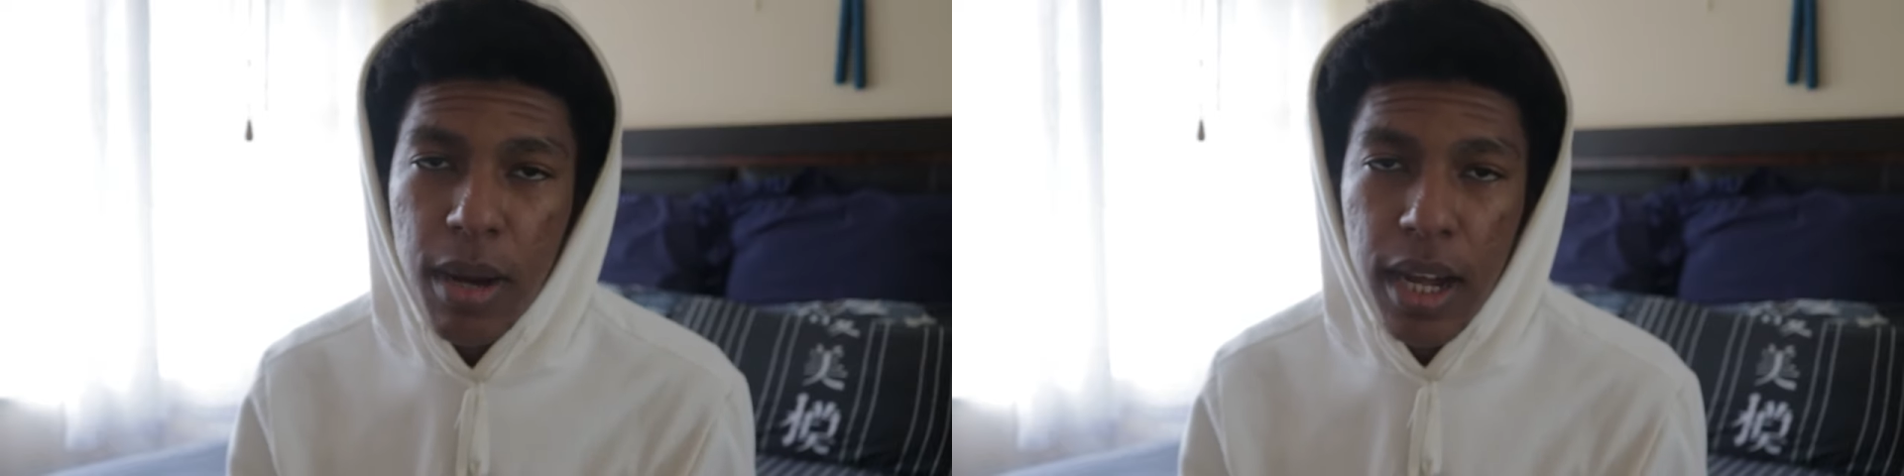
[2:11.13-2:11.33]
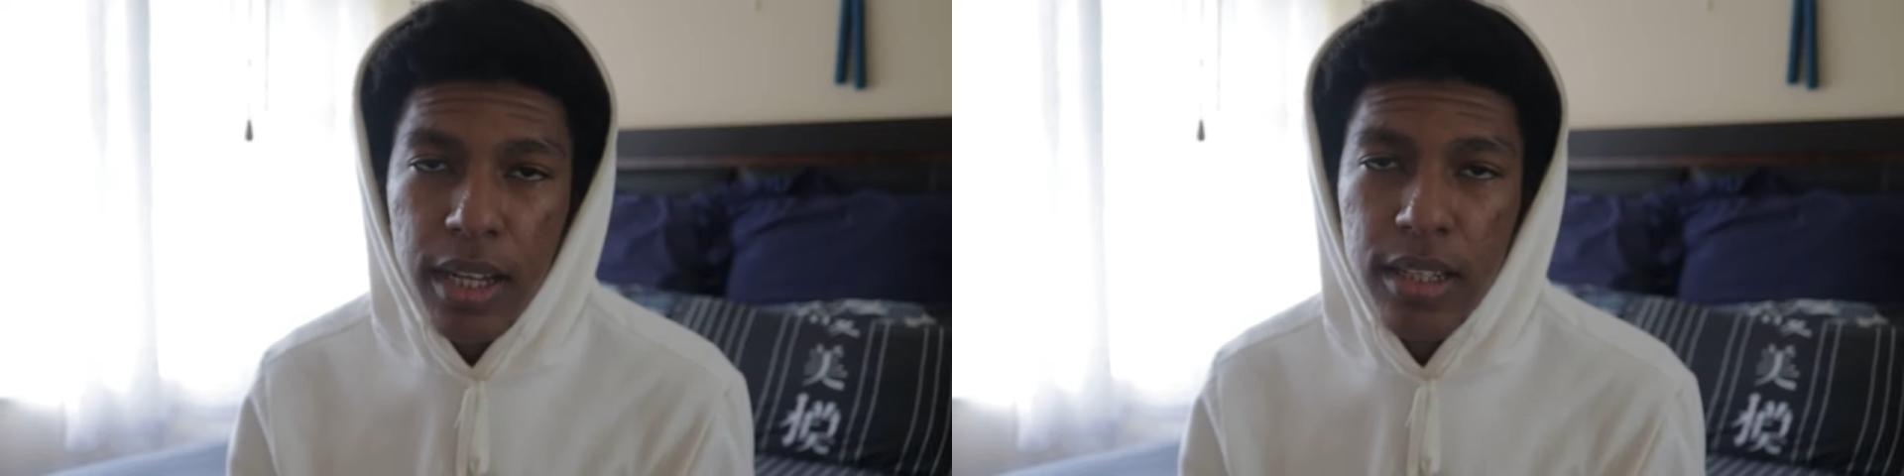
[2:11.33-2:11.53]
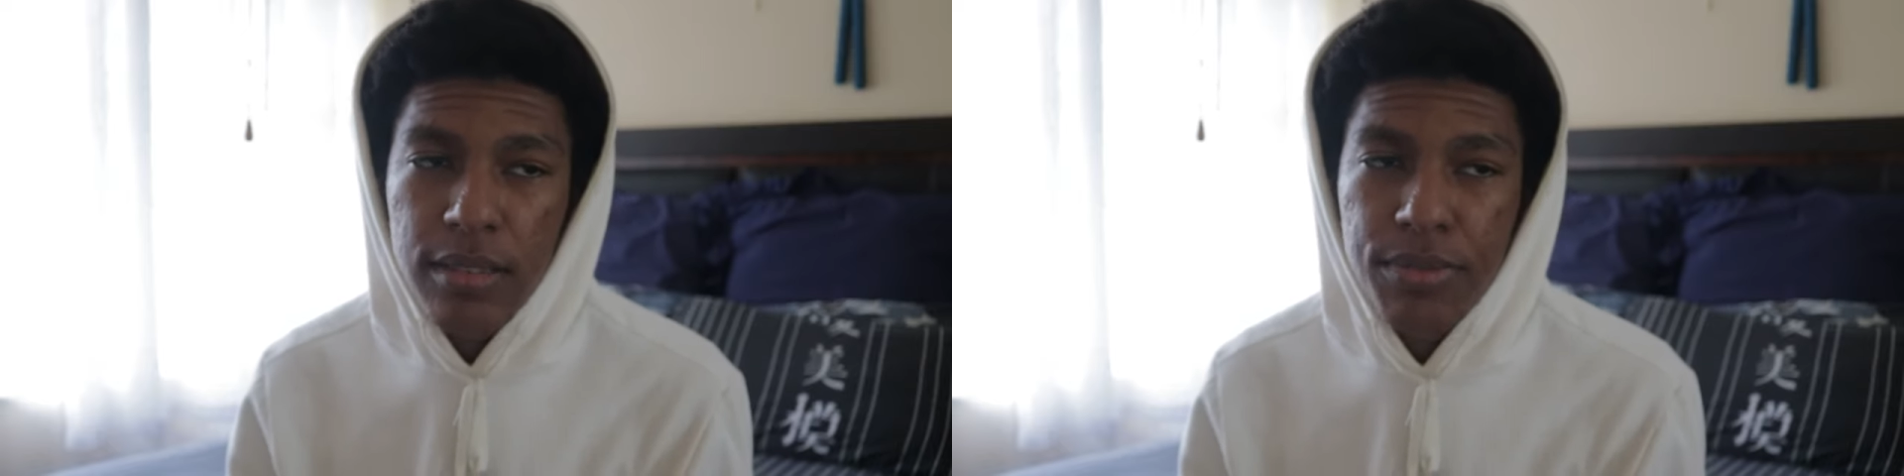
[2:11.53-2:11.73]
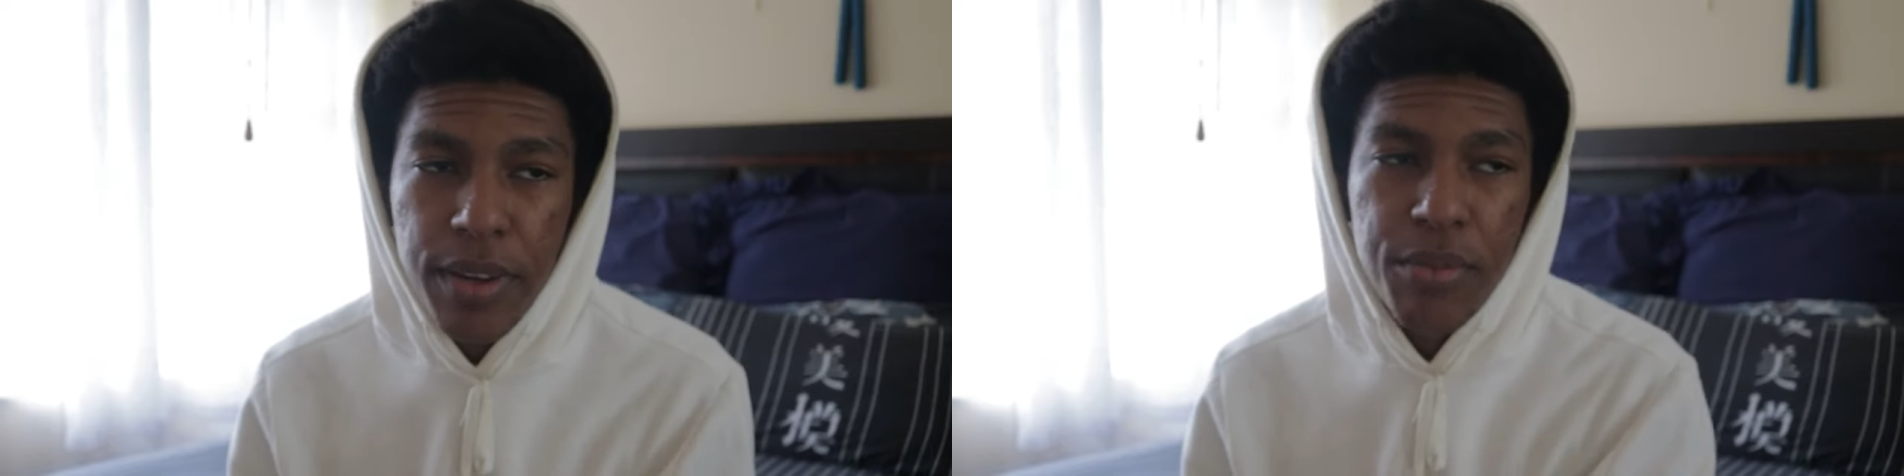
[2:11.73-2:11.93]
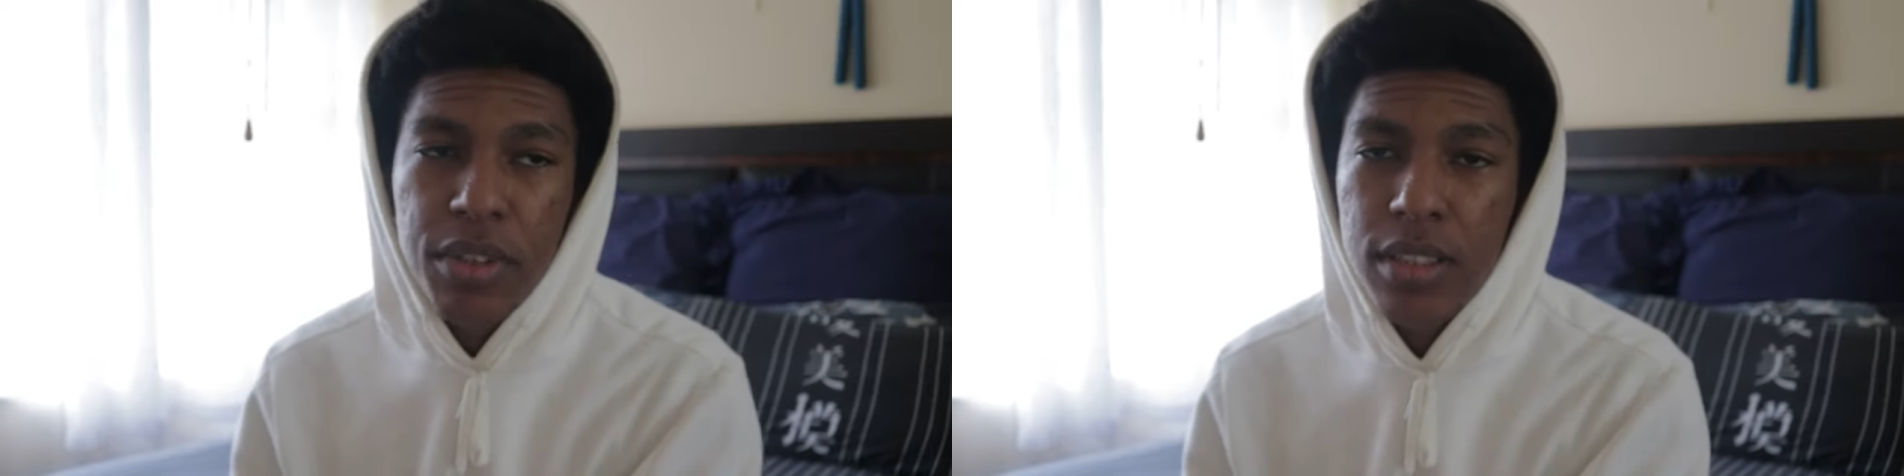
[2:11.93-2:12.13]
my
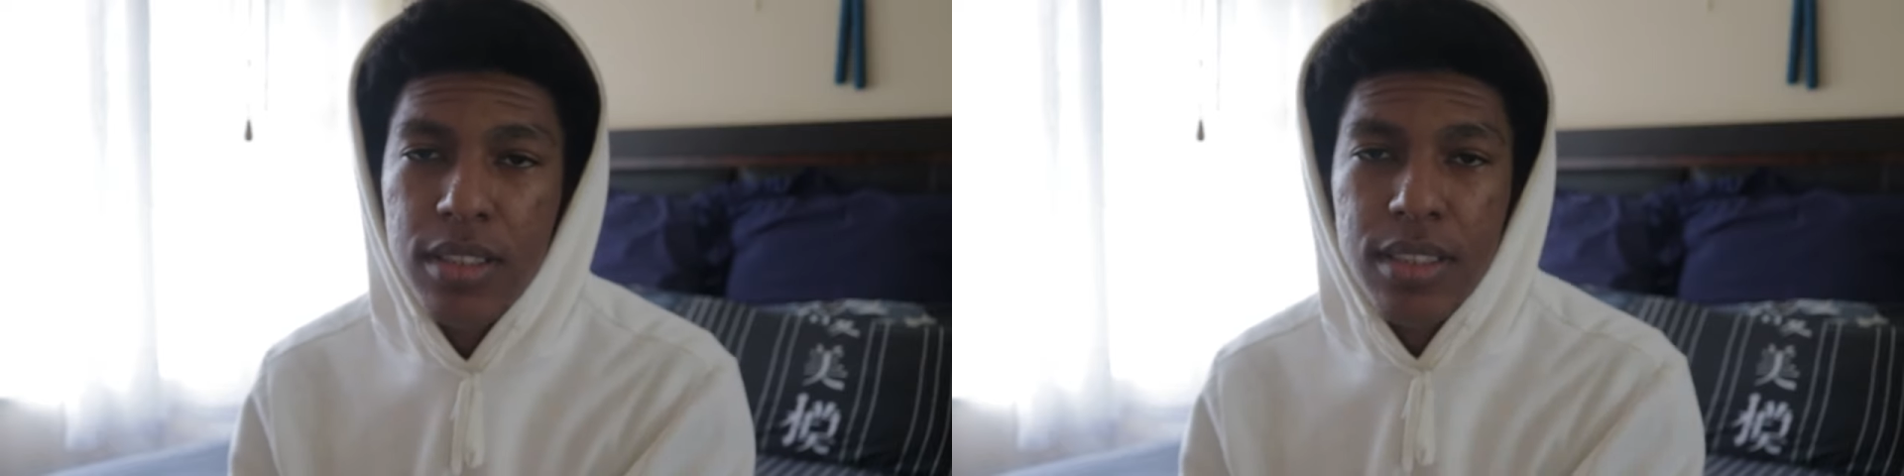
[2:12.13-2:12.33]
favorite